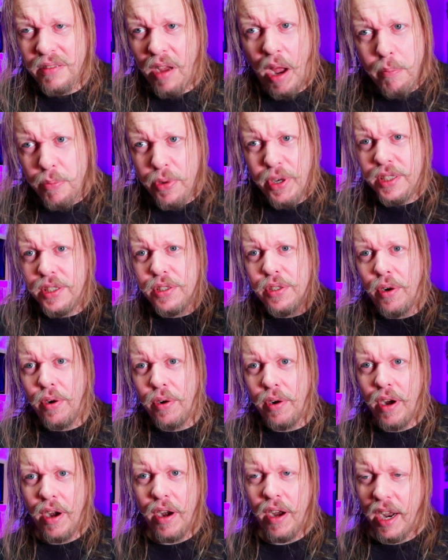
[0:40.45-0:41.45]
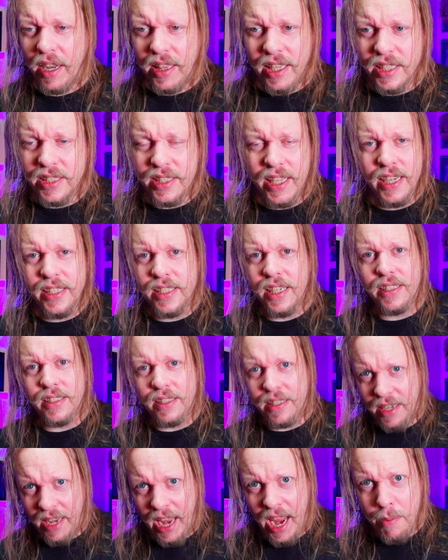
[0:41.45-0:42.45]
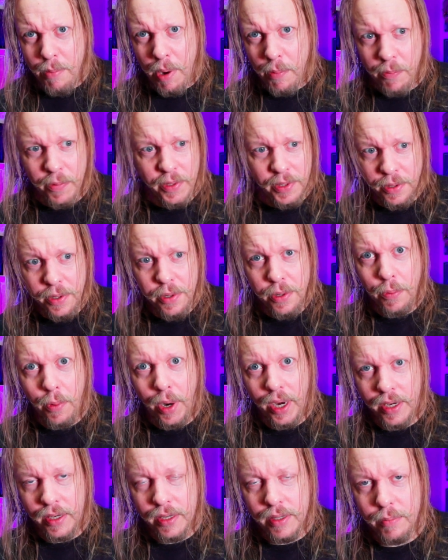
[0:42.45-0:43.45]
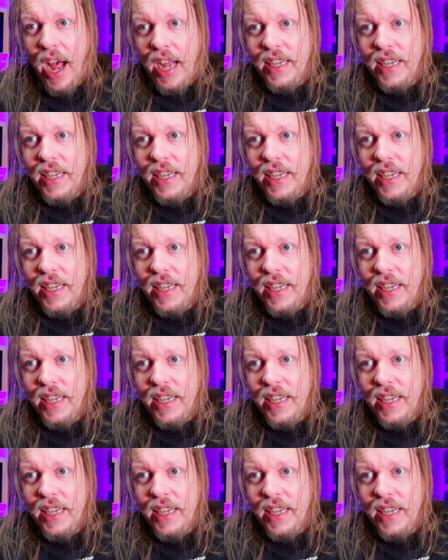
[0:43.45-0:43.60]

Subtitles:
I'm pretty sure, unless they just came up with new one.